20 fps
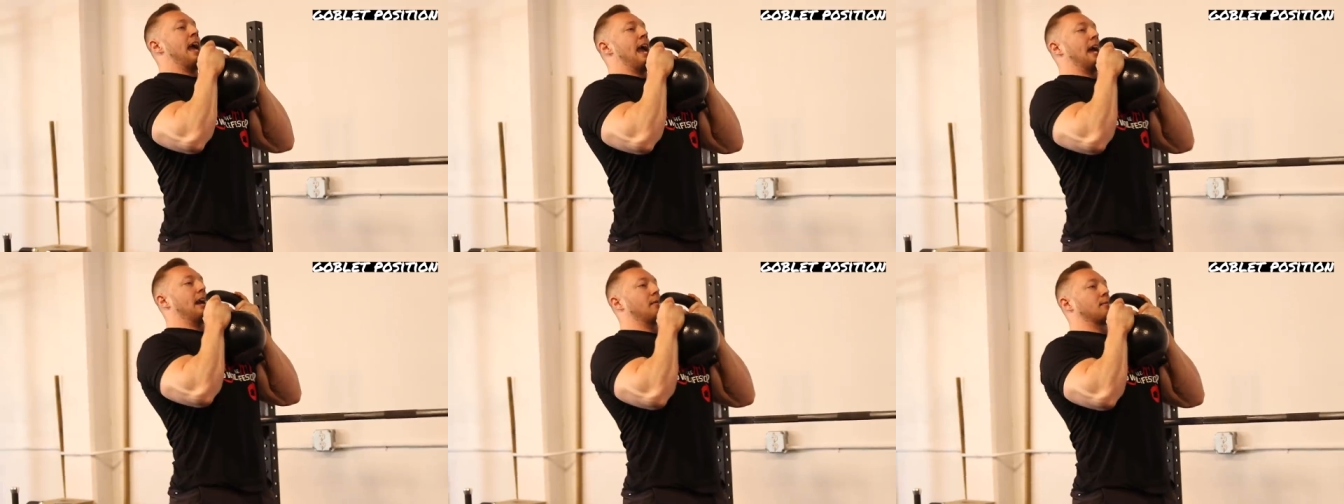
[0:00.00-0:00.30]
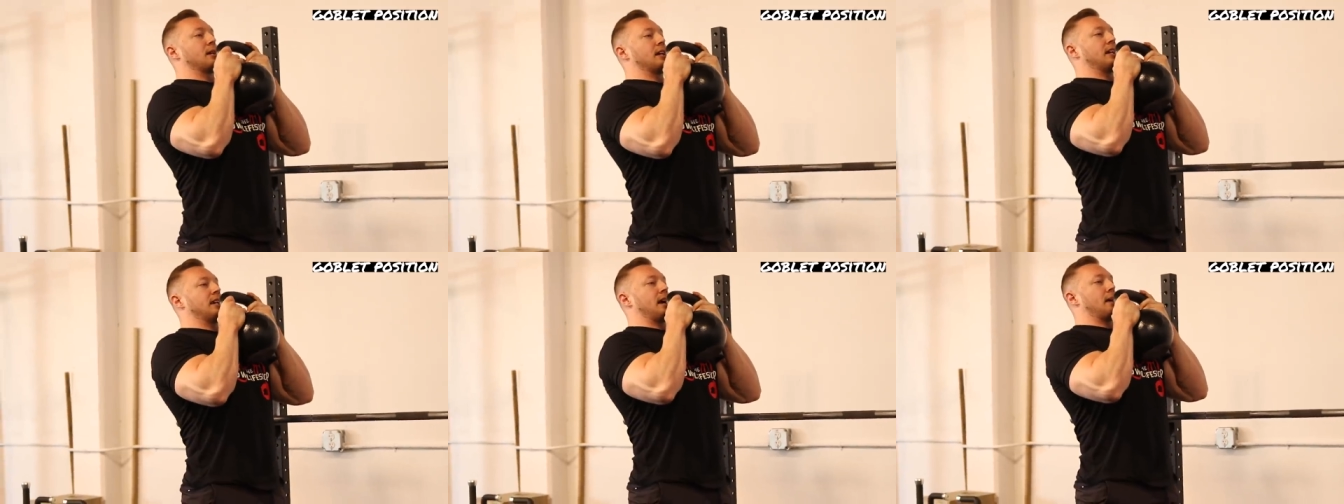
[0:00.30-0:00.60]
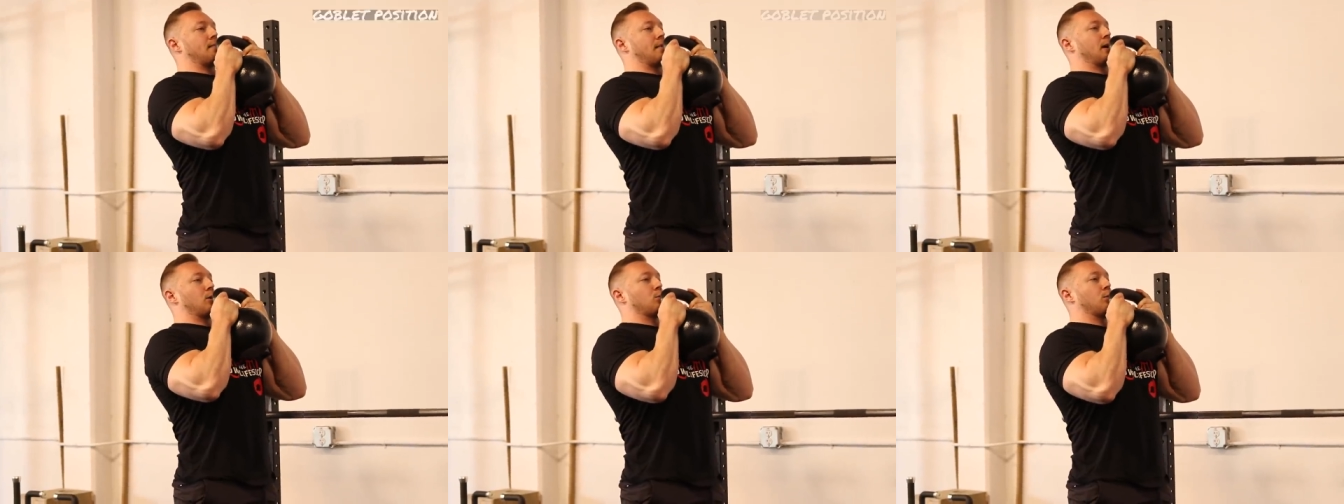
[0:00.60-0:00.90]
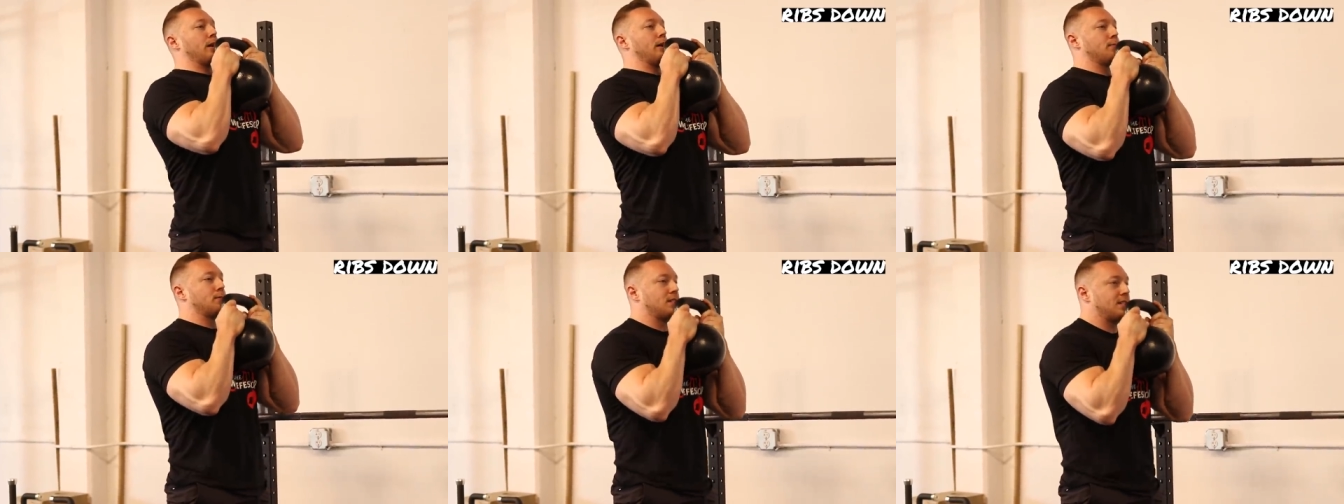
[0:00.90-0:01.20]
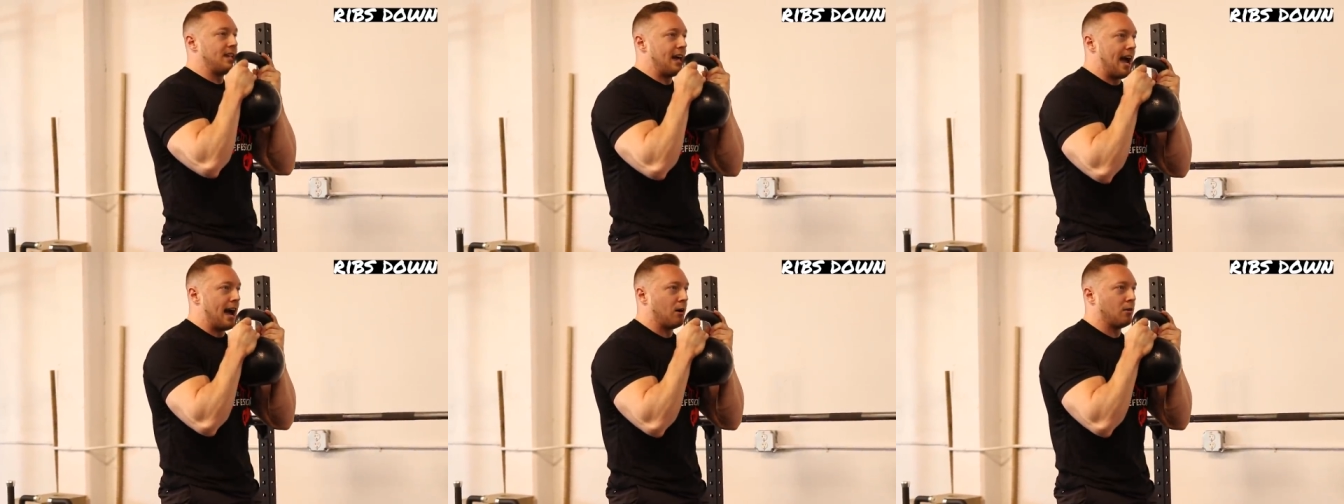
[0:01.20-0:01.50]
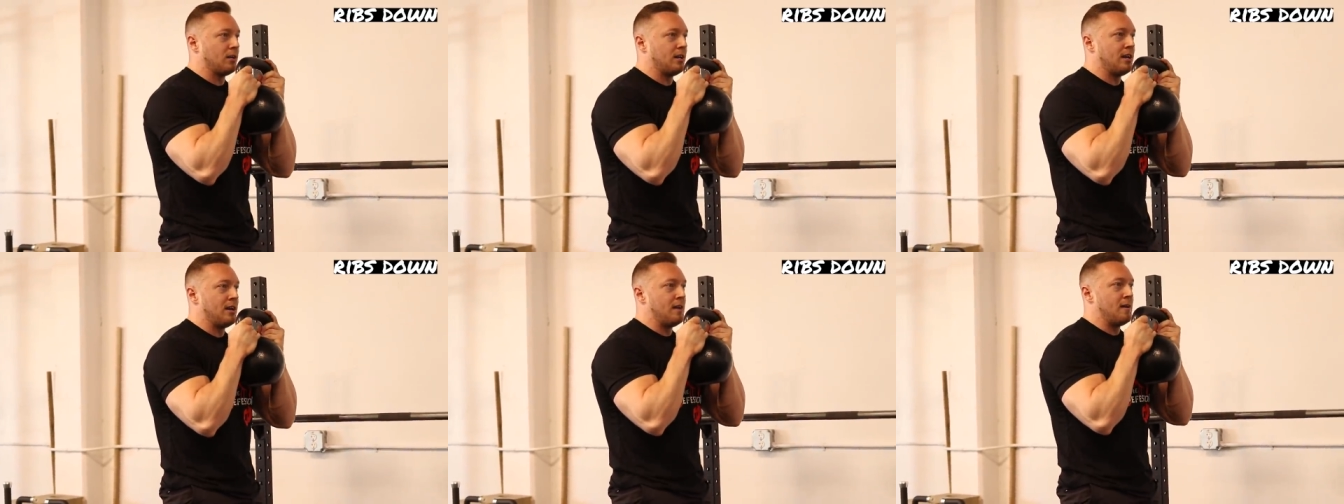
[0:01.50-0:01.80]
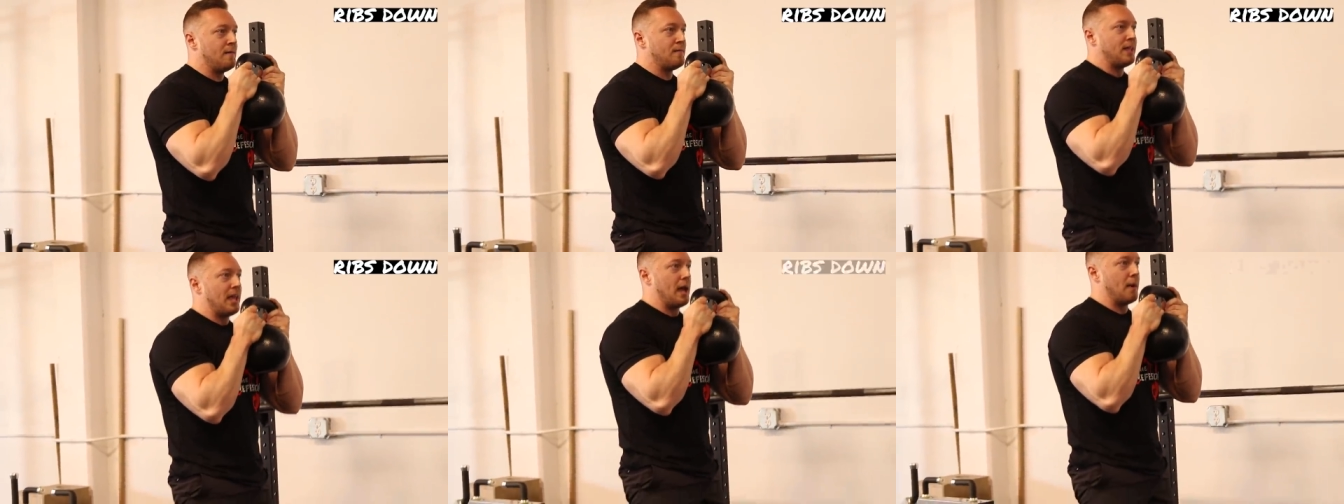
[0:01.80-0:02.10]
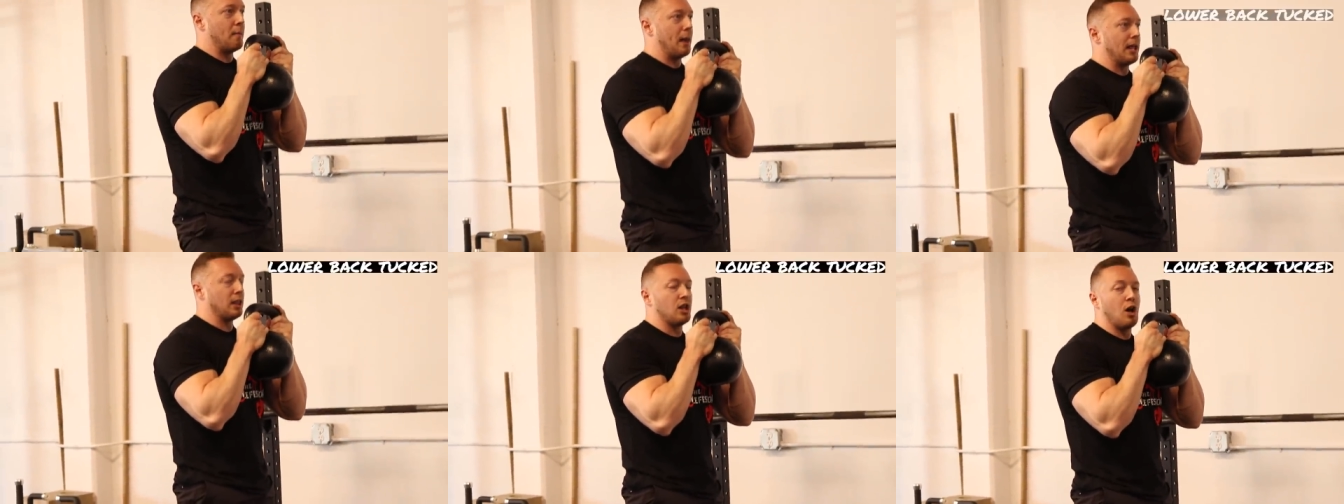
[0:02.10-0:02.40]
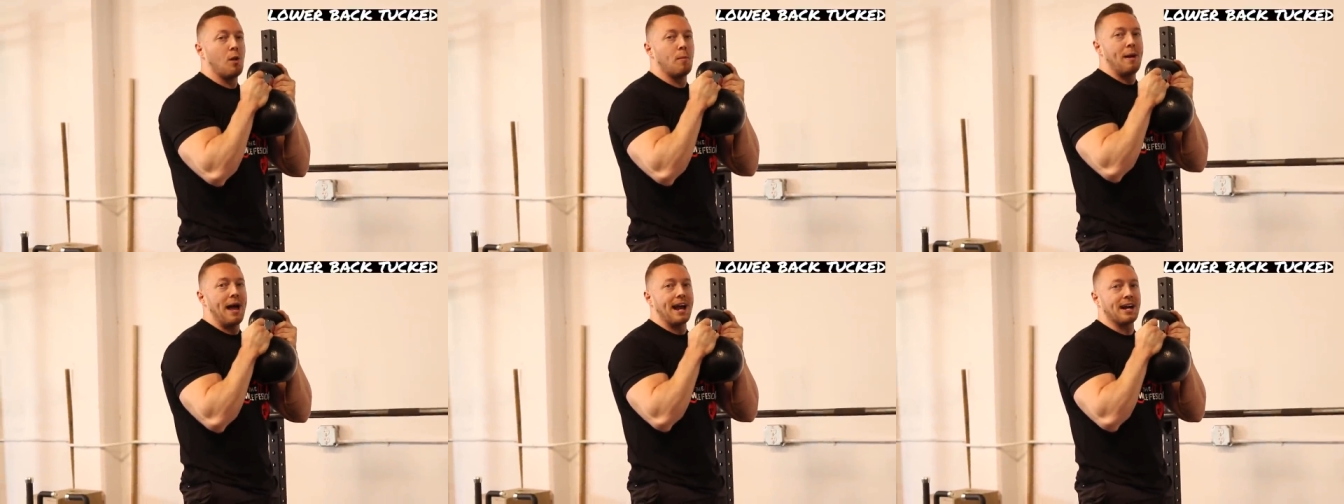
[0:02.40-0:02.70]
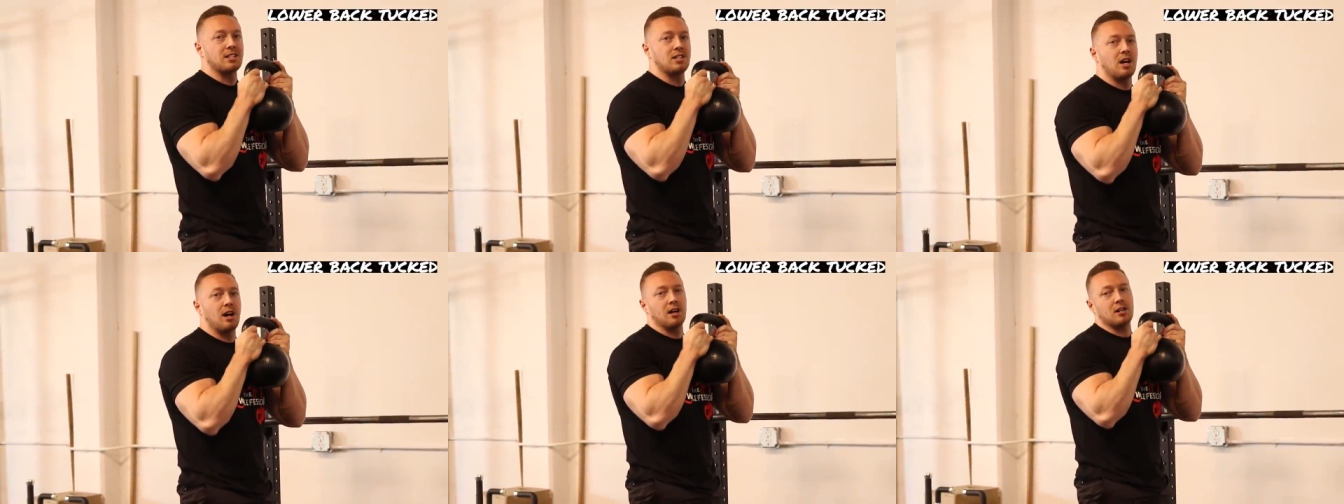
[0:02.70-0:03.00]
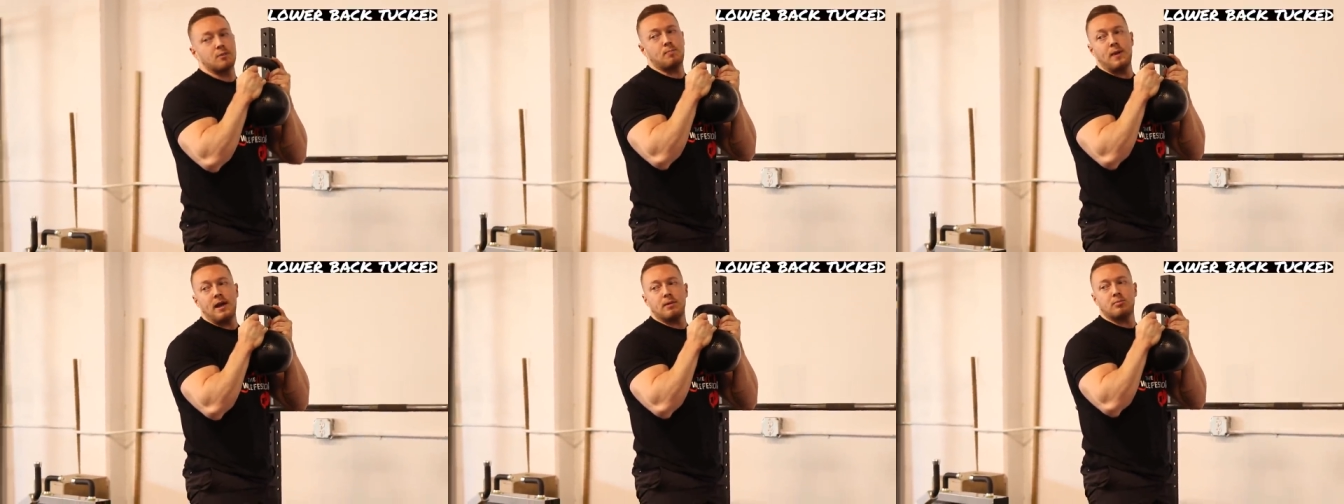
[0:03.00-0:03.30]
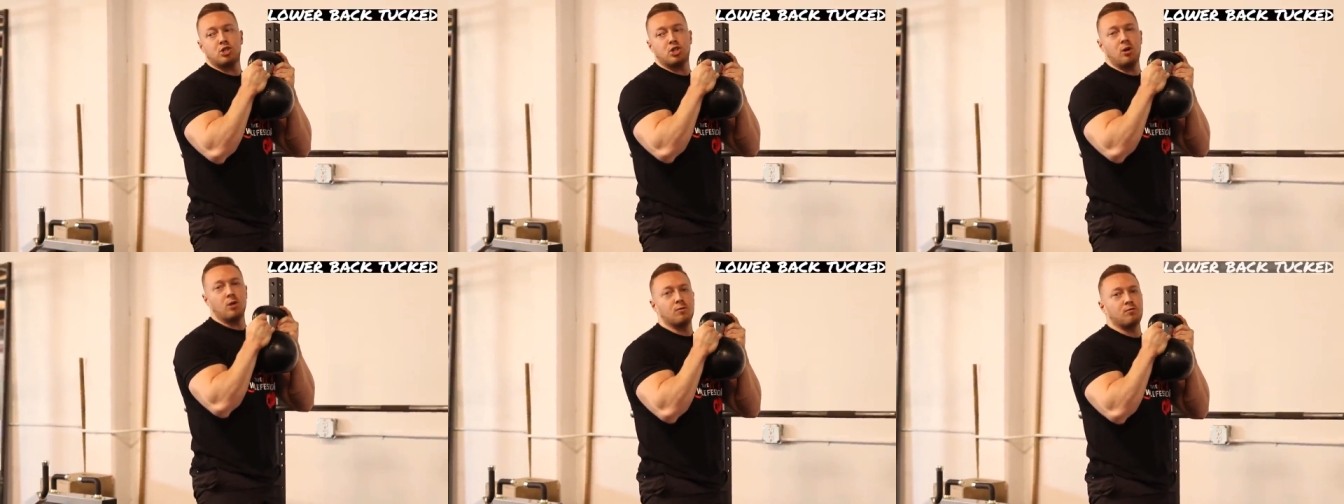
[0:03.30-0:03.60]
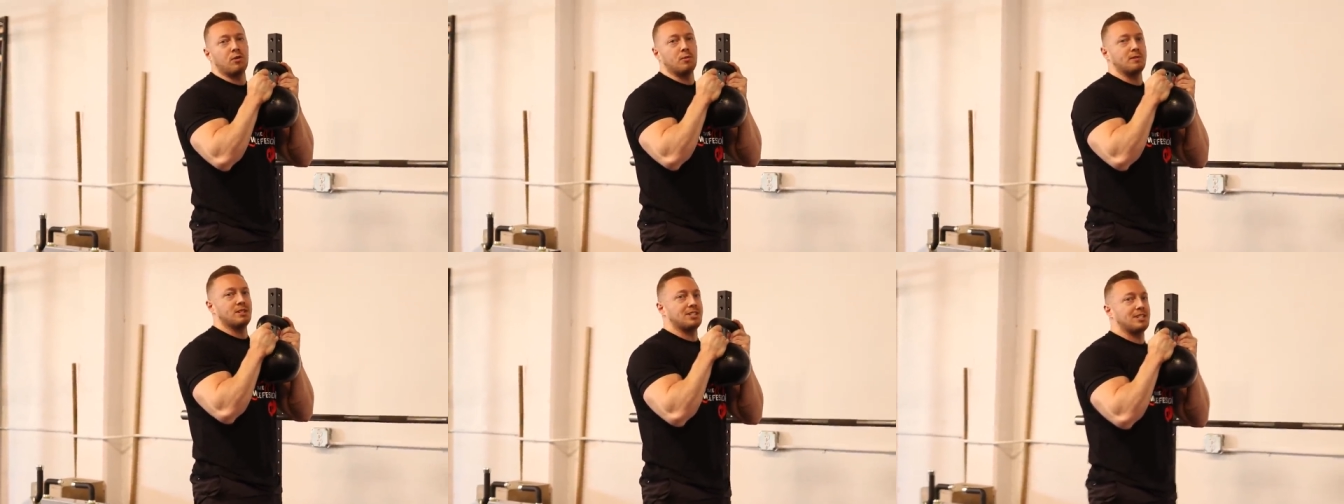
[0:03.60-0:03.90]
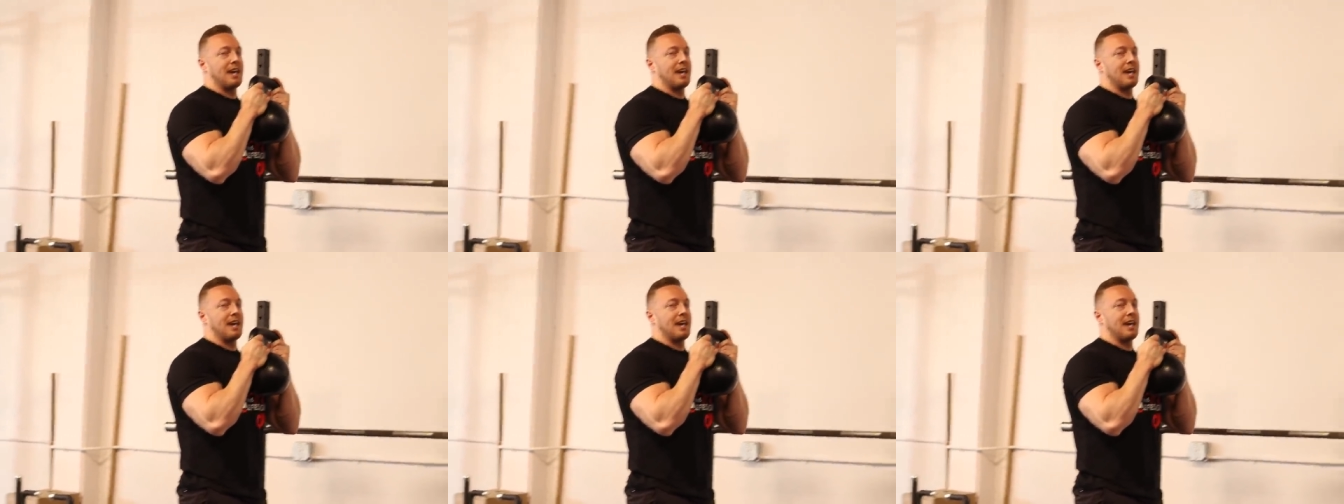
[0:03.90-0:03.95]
and I'm gonna get my ribs down and my low back tucked. Babe, show them from the